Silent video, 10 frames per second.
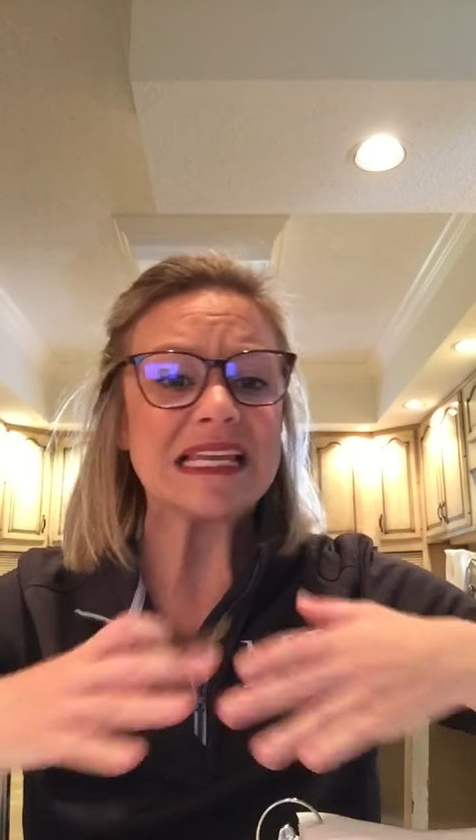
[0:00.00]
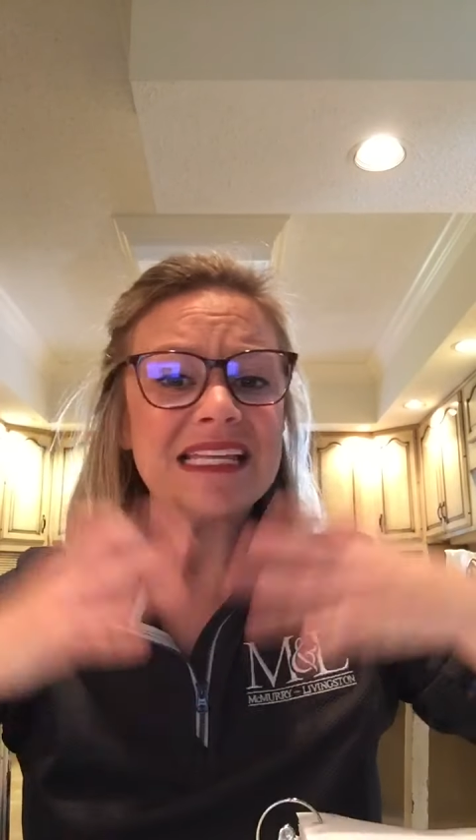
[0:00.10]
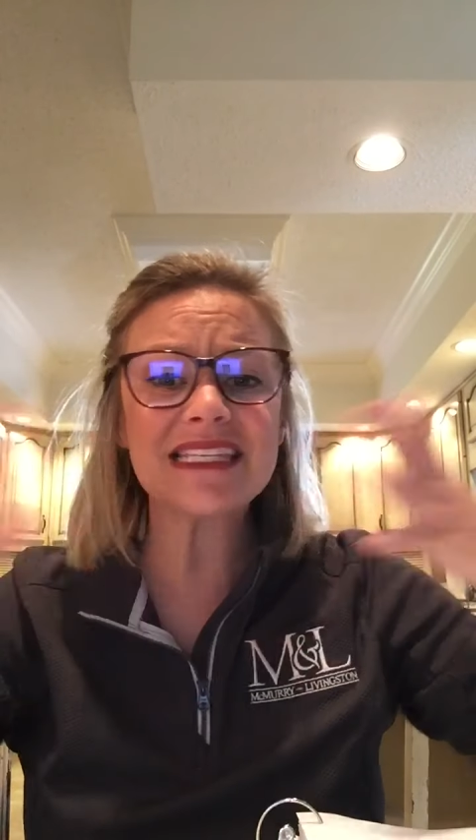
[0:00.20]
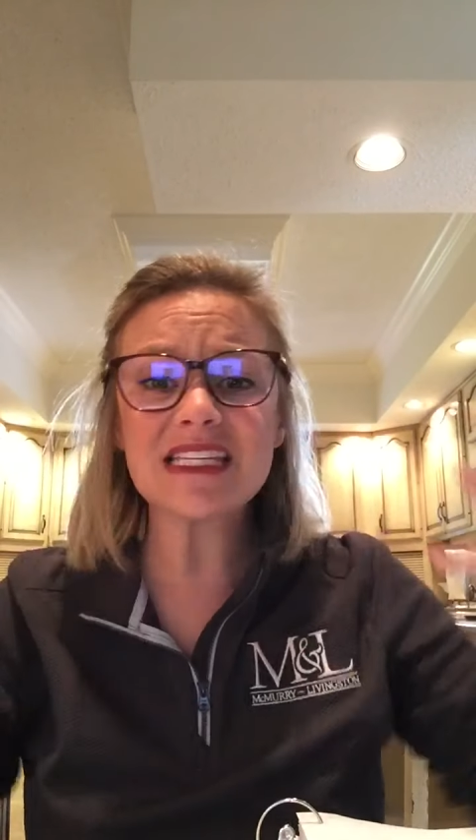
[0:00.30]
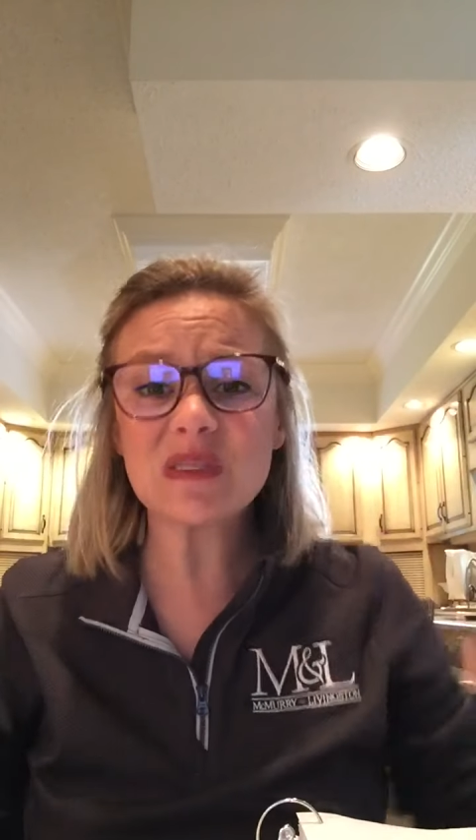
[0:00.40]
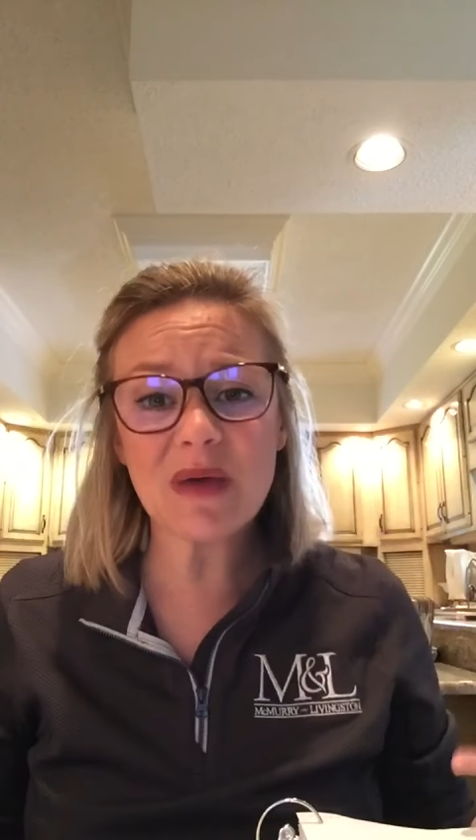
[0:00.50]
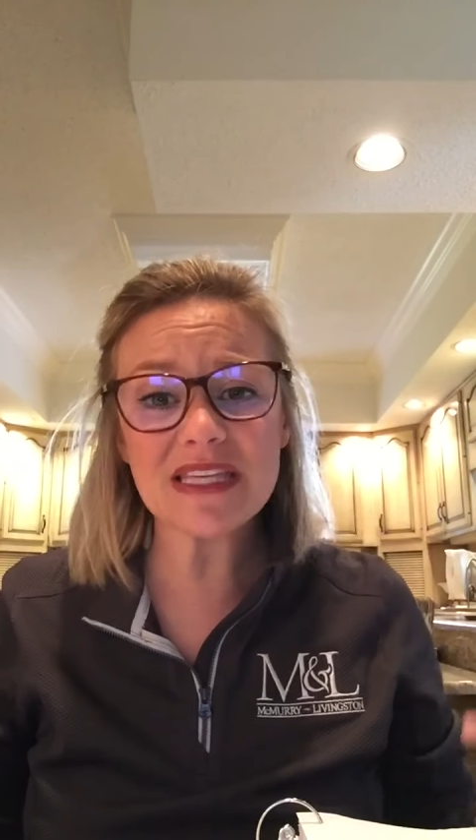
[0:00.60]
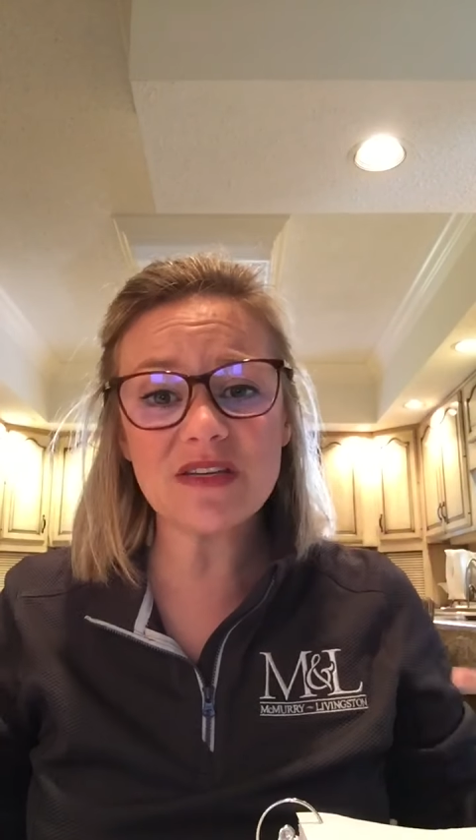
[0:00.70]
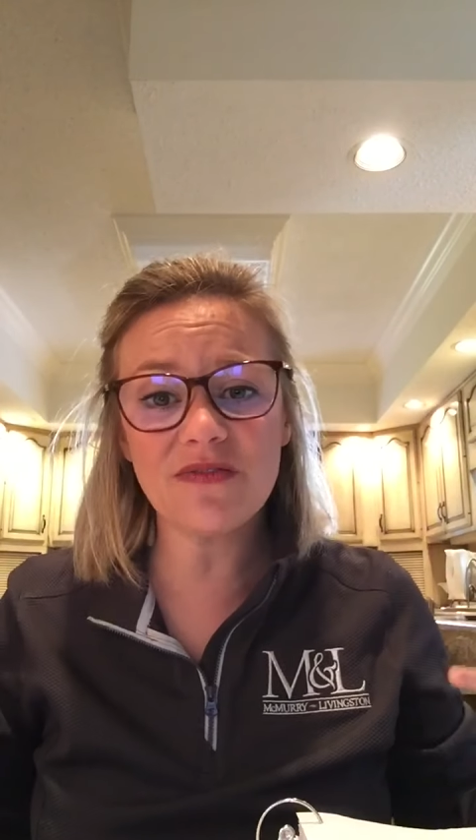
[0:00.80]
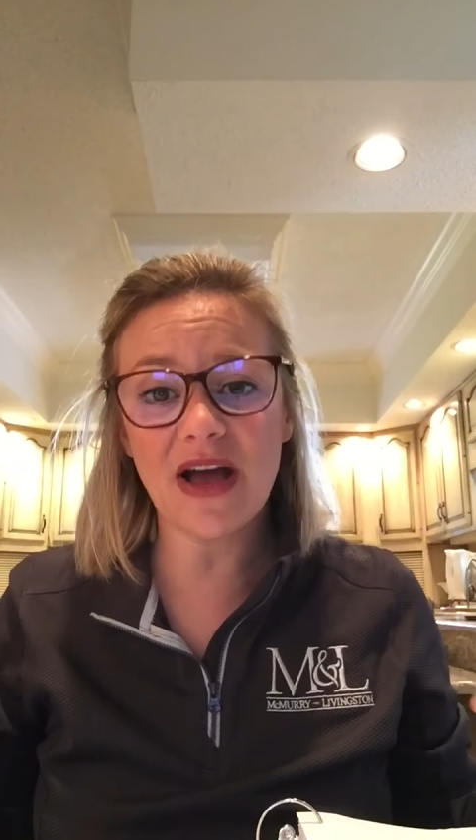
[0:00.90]
It's a
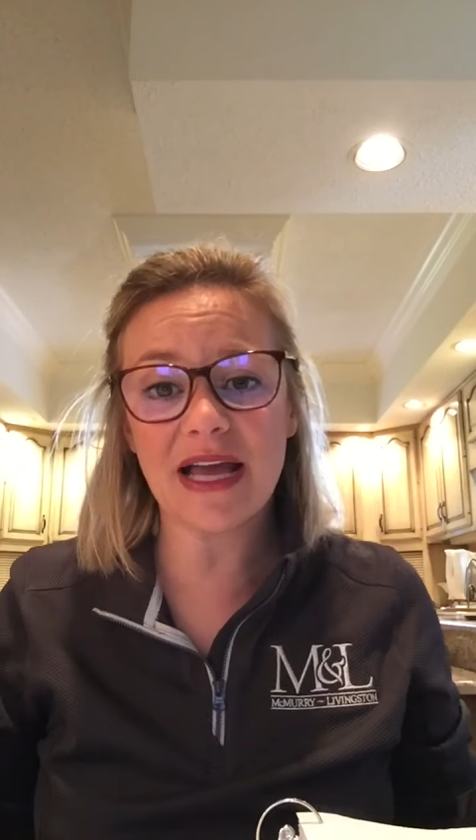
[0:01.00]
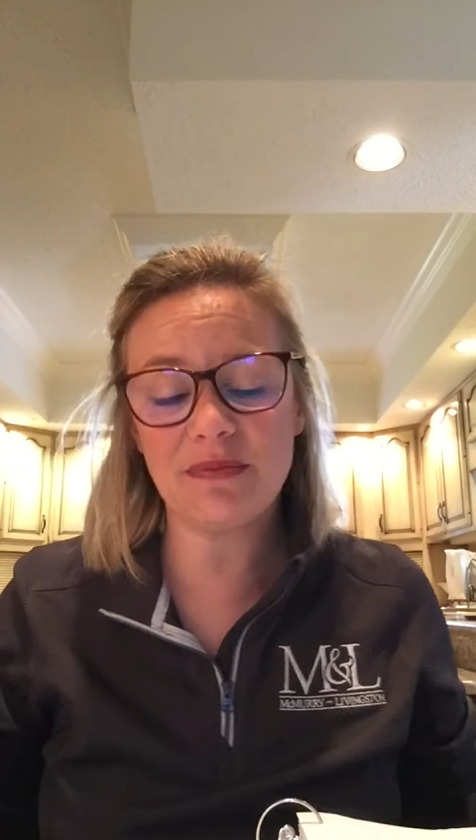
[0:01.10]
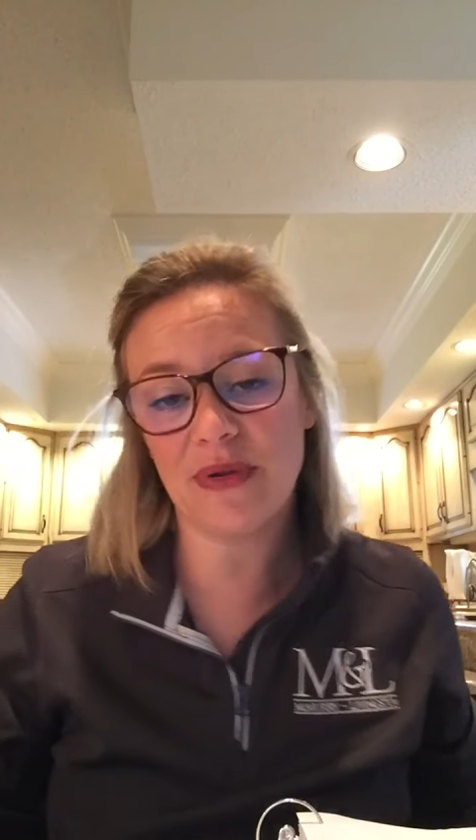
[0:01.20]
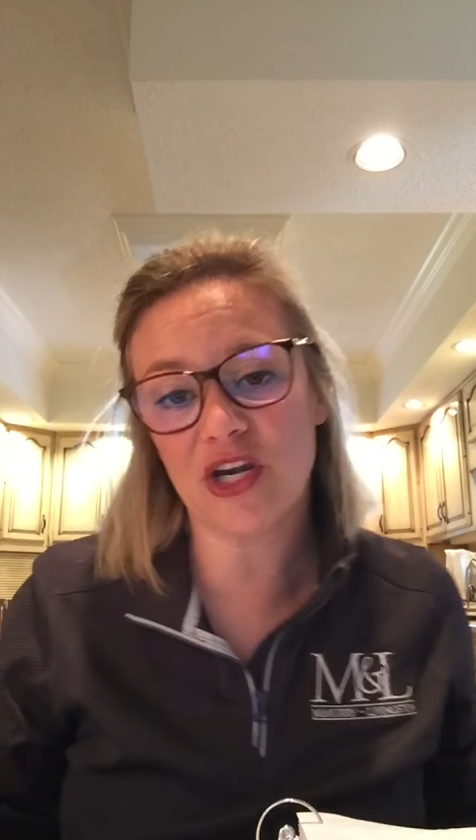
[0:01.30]
specified